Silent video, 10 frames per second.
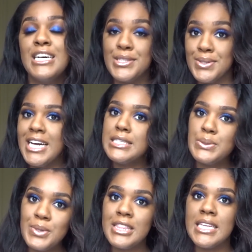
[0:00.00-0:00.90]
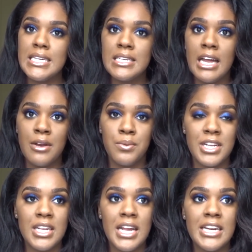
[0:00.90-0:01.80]
So that's one thing that I
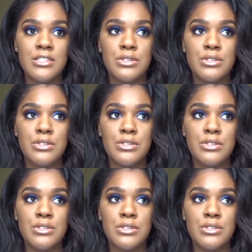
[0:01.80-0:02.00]
really like.